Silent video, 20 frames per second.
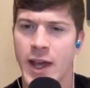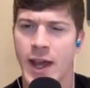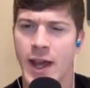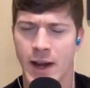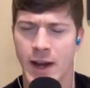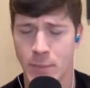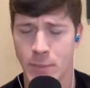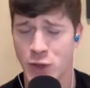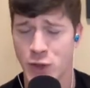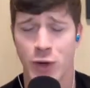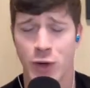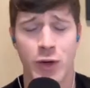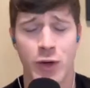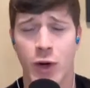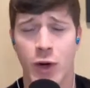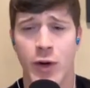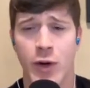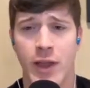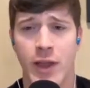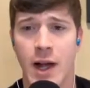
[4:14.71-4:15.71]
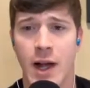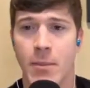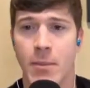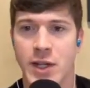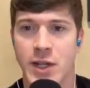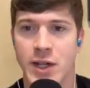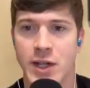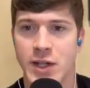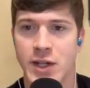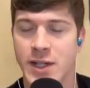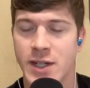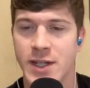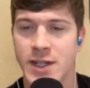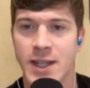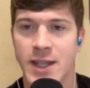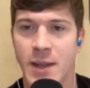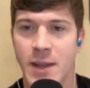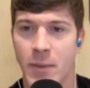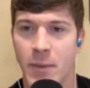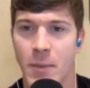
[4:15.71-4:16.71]
And I'm sure you go to the competitions and
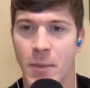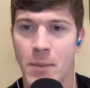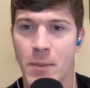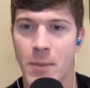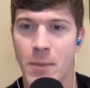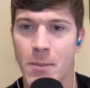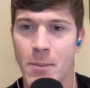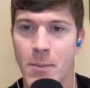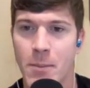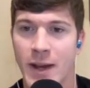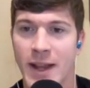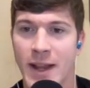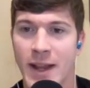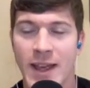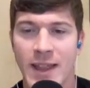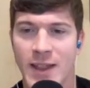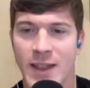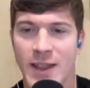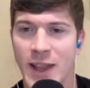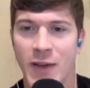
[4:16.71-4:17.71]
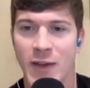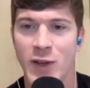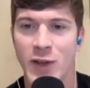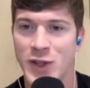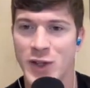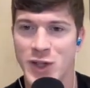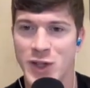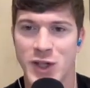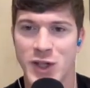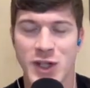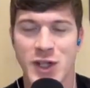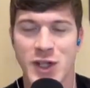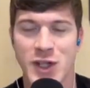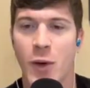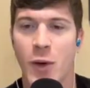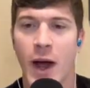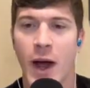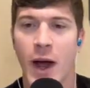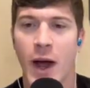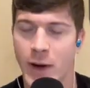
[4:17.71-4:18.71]
see them compete, but the level is just
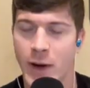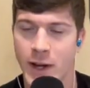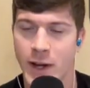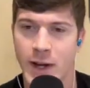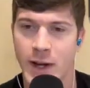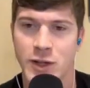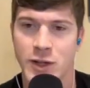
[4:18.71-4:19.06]
so high right now.